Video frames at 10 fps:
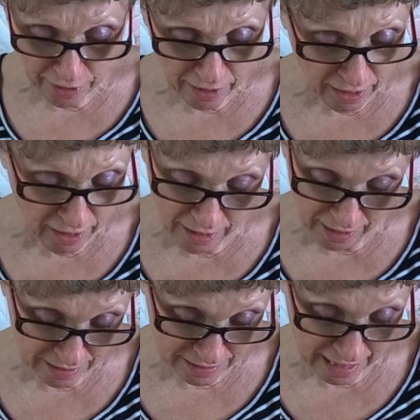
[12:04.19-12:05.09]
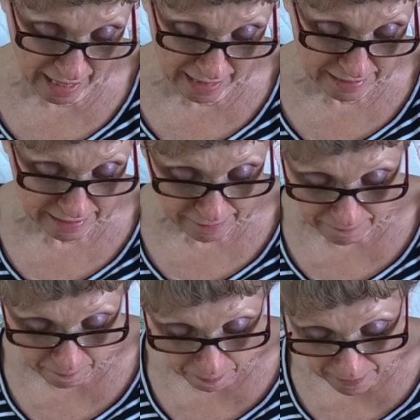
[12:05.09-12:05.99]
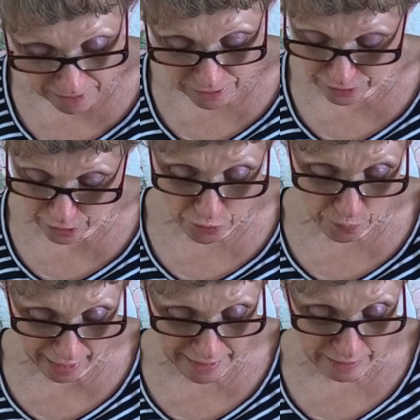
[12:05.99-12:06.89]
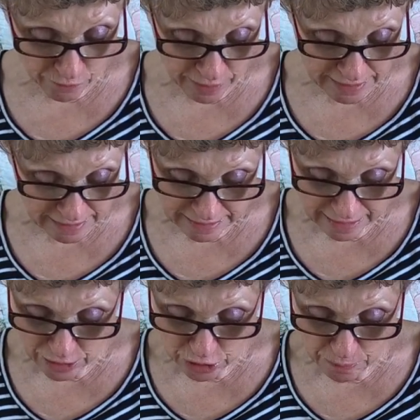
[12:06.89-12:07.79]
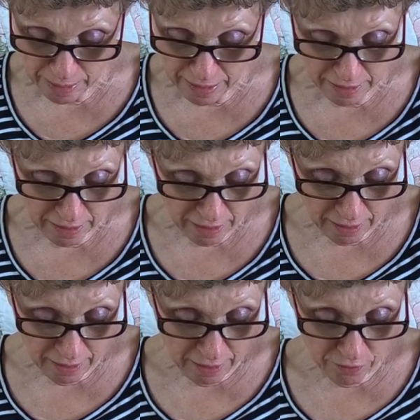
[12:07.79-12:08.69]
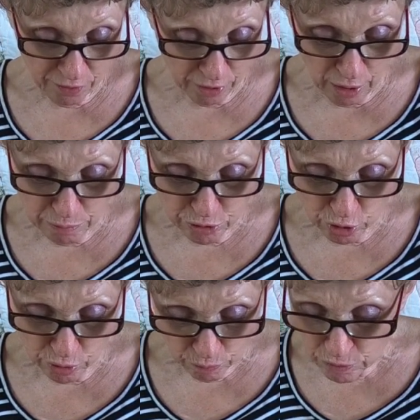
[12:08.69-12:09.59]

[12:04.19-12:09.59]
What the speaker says: think eating is nice. So do I, said Frances, and she made the lobster